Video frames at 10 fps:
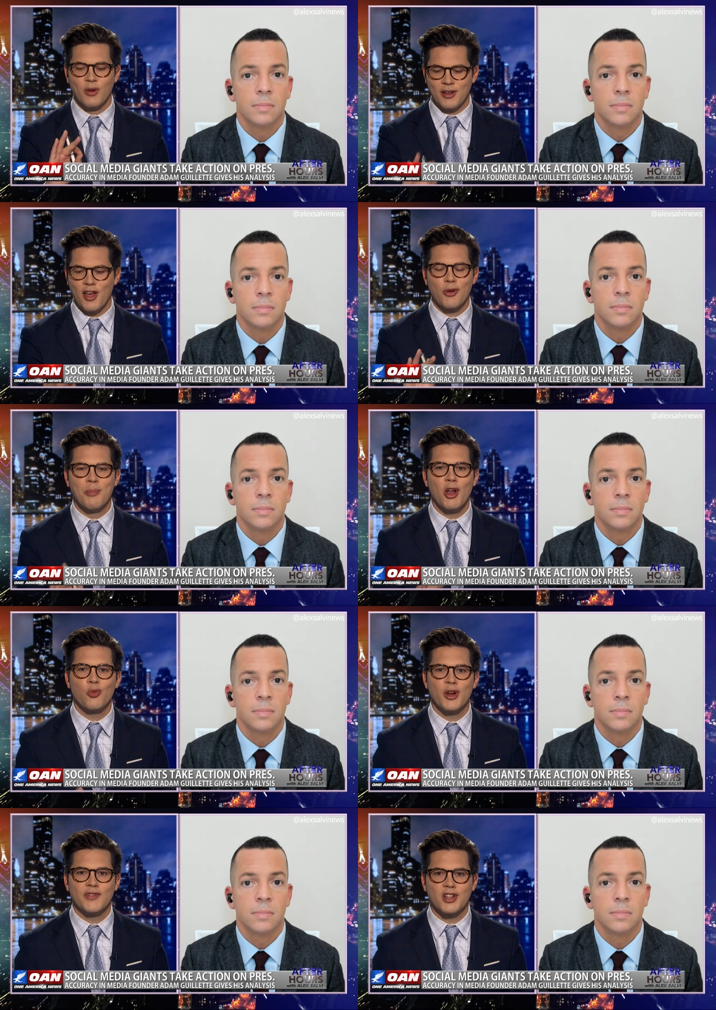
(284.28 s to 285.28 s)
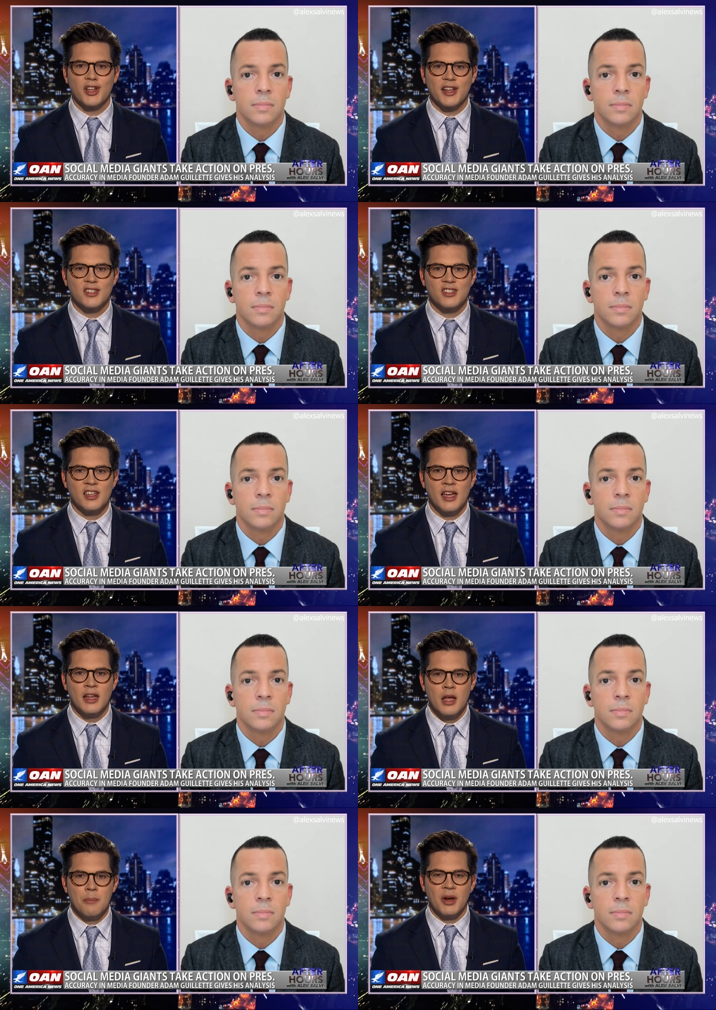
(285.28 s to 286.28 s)
Speaker 1: another button where you have to click and see it,
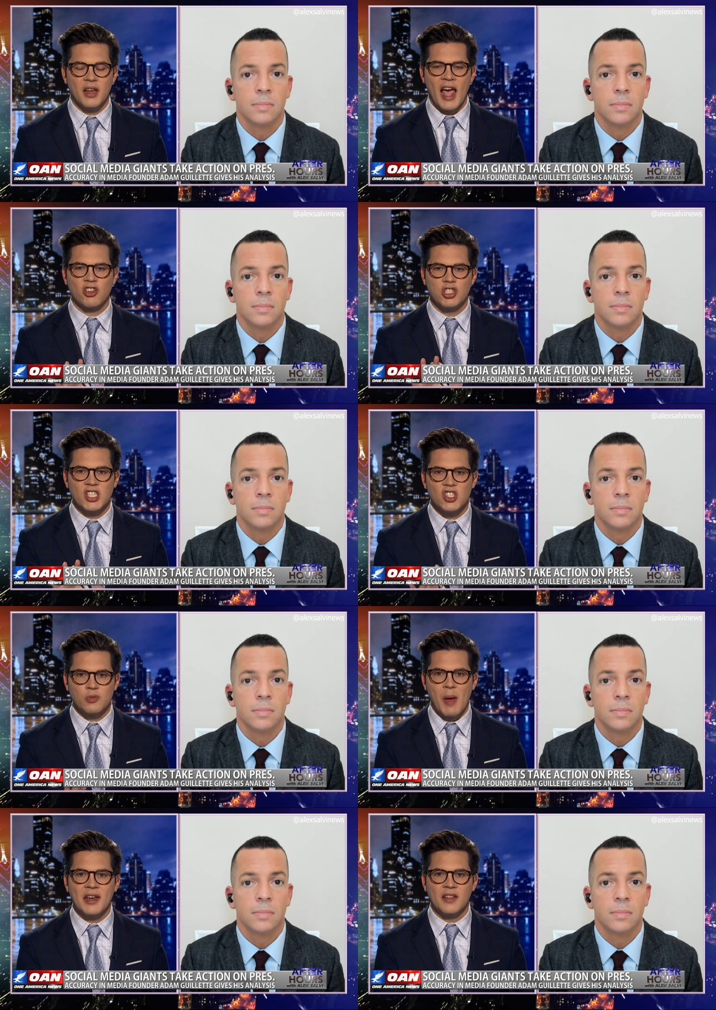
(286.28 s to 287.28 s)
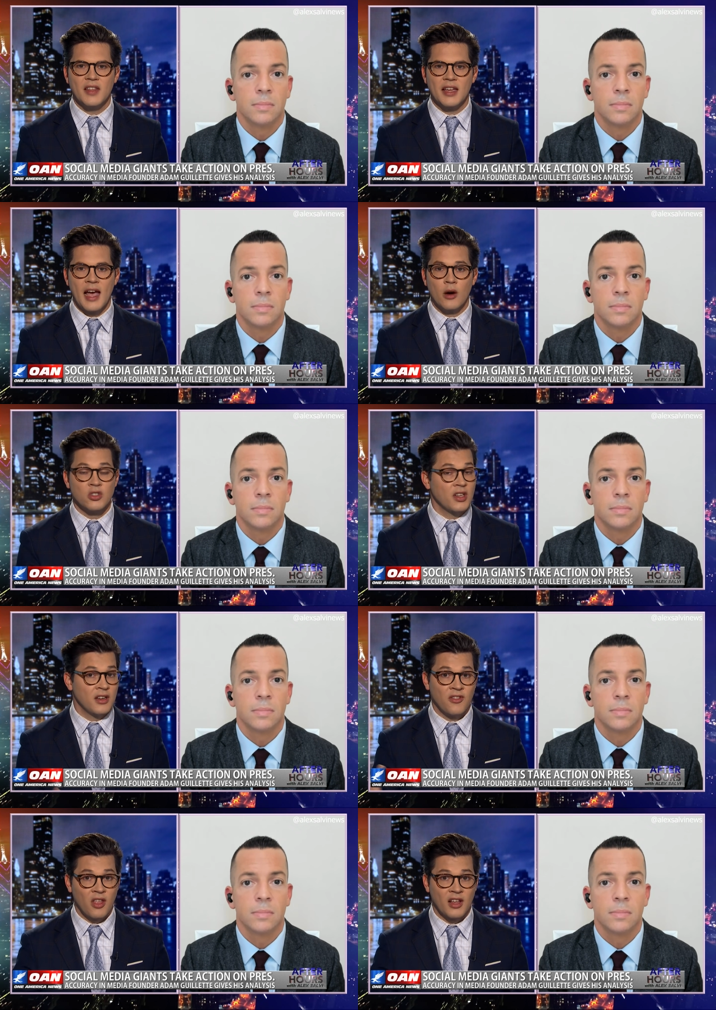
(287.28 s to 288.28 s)
but actually suspending the account in
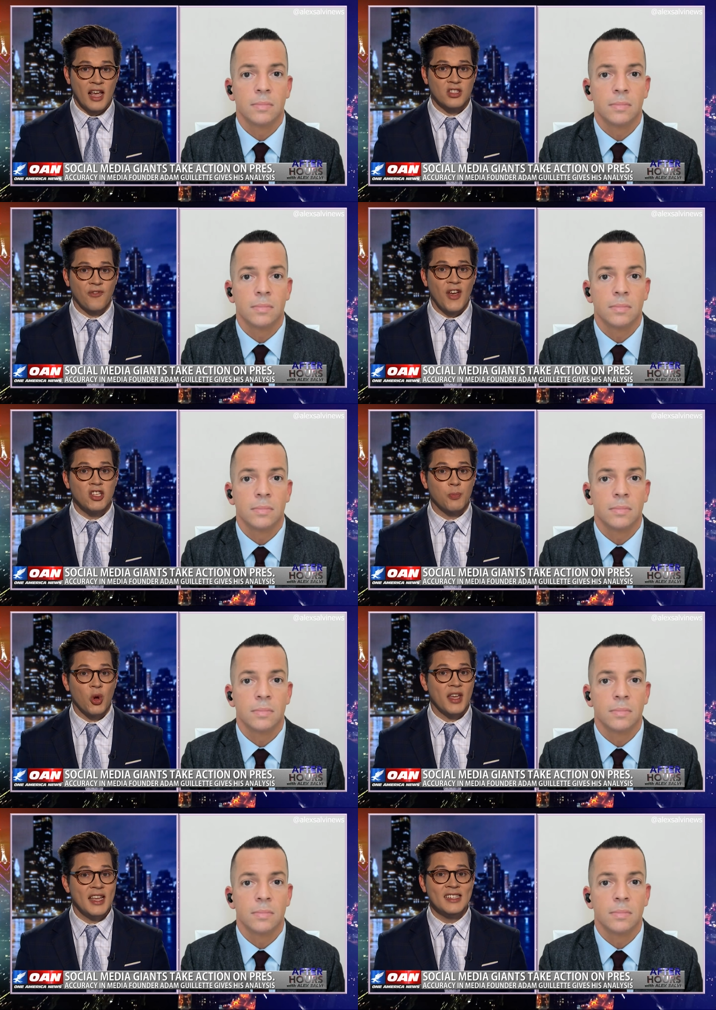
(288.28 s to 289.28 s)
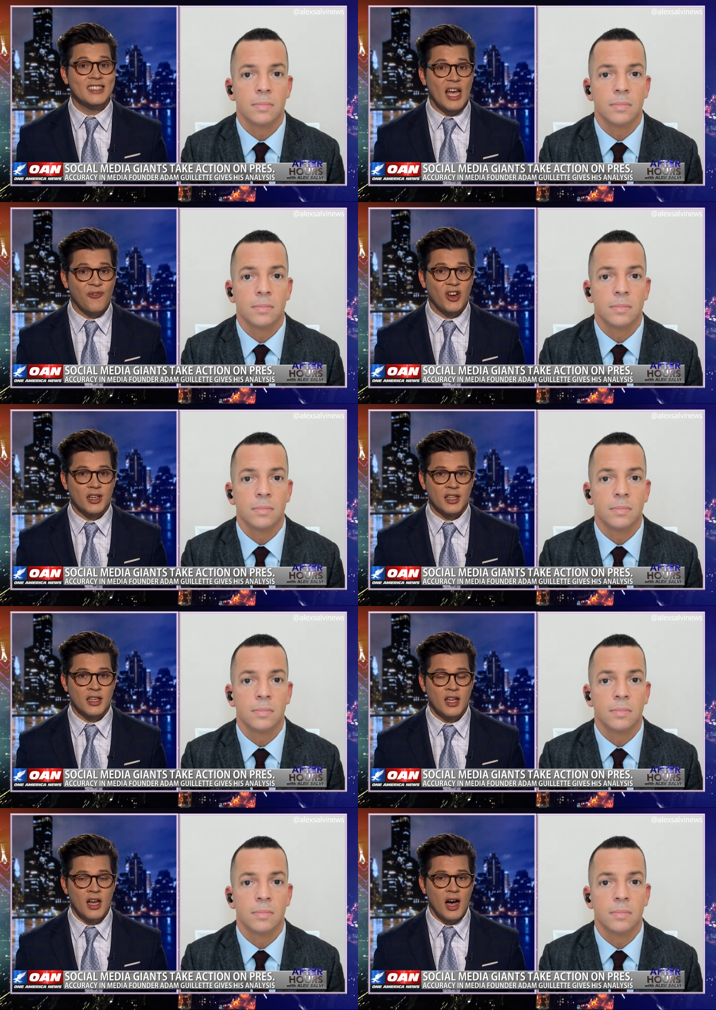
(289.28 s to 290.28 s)
the case of Facebook indefinitely.
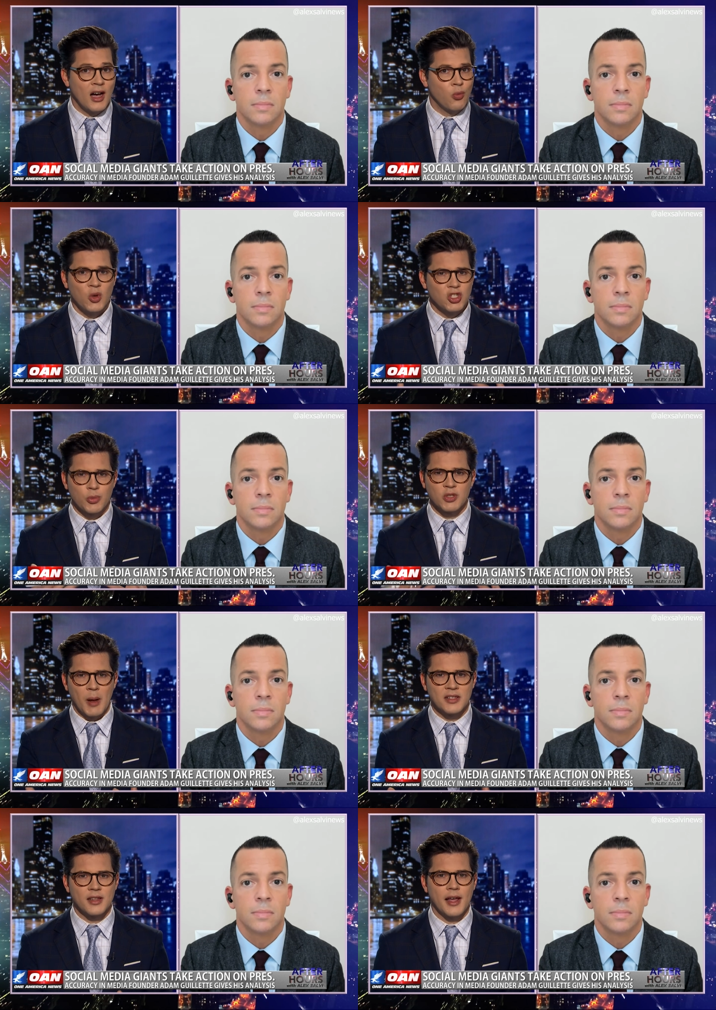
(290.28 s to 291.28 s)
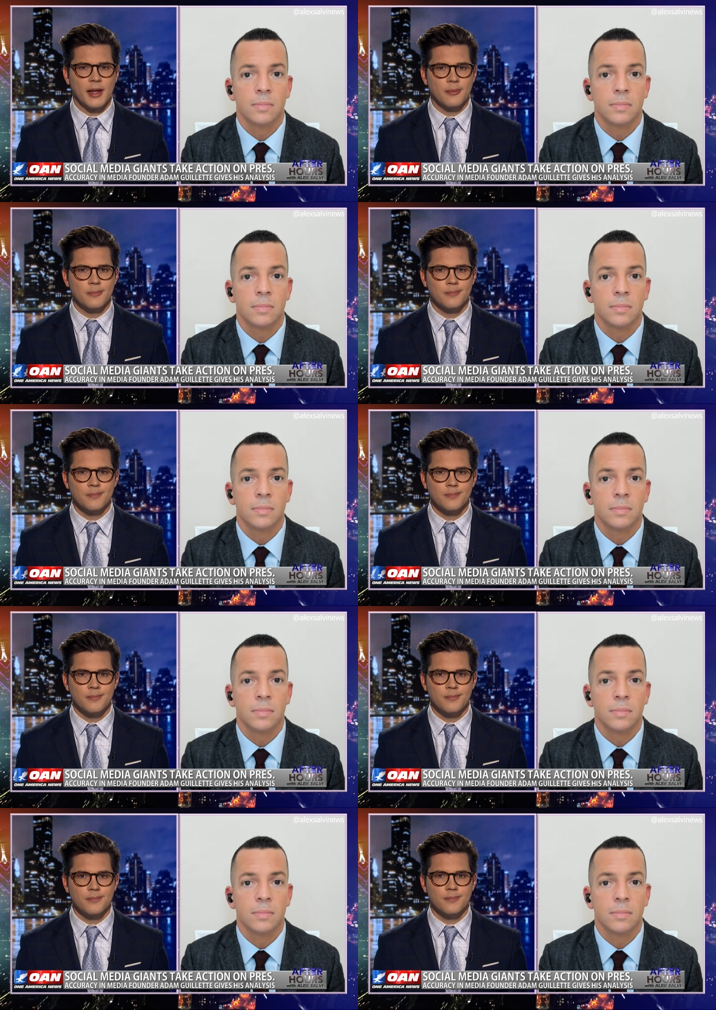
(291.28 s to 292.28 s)
Speaker 2: Uh, what's your response to that?
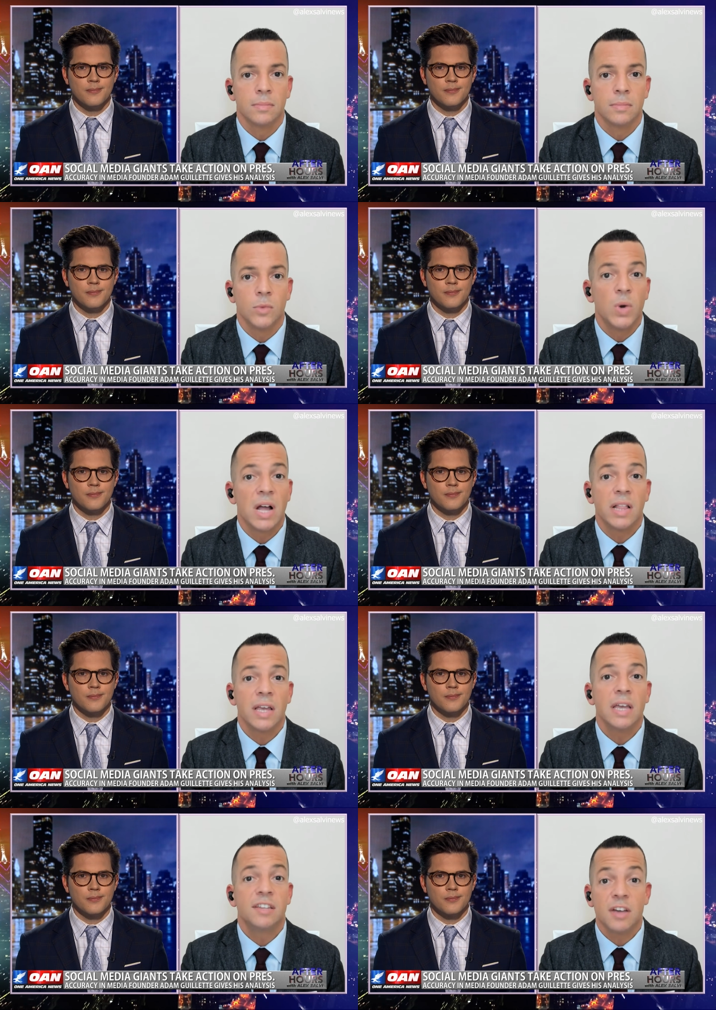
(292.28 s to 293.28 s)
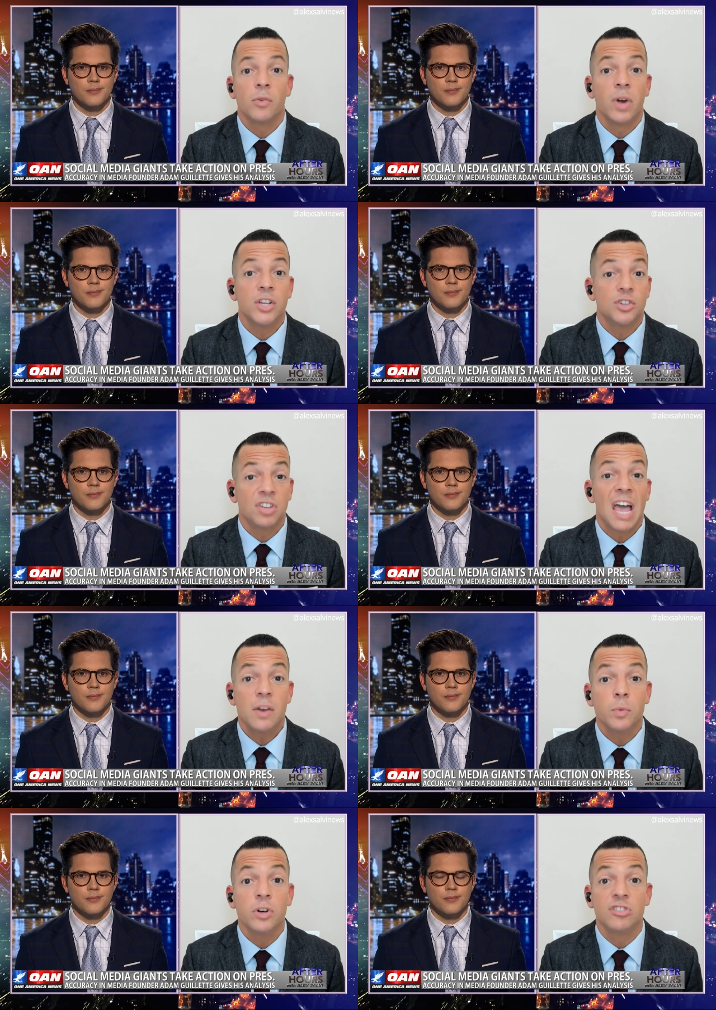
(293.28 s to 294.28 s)
Well, it's outrageous.
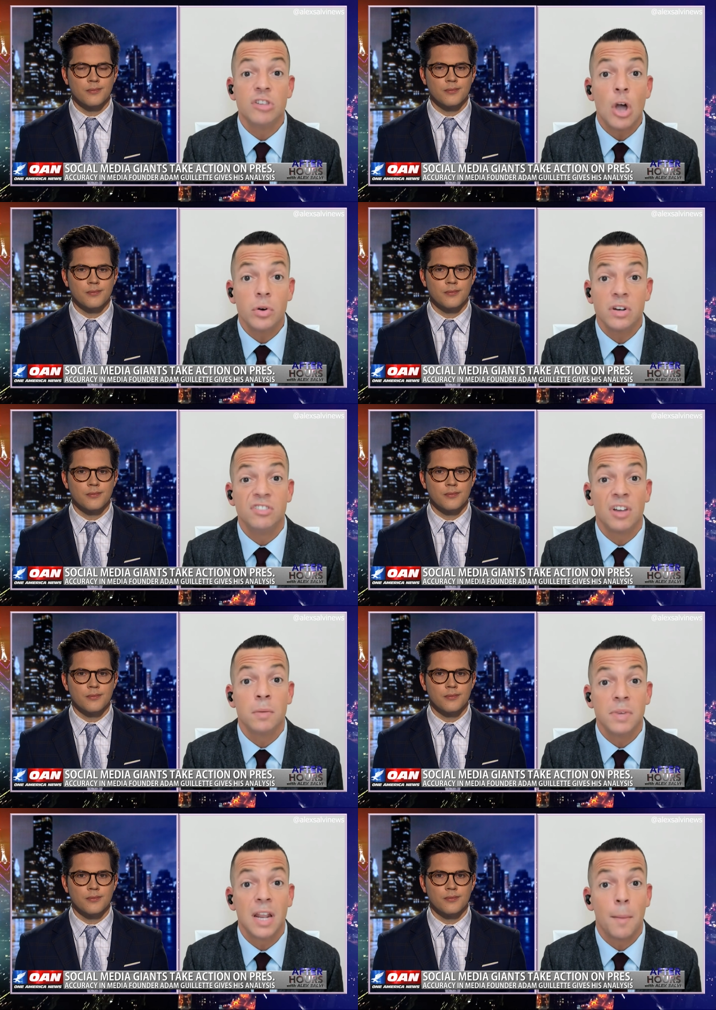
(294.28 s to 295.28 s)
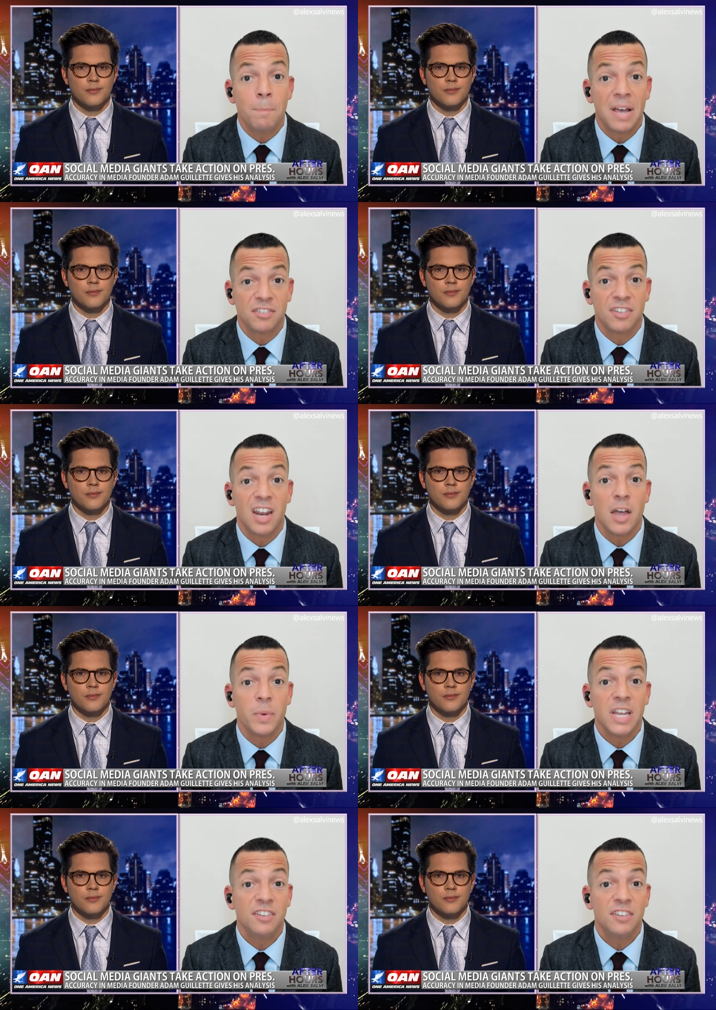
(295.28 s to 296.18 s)
Edward Snowden summed it up best today when he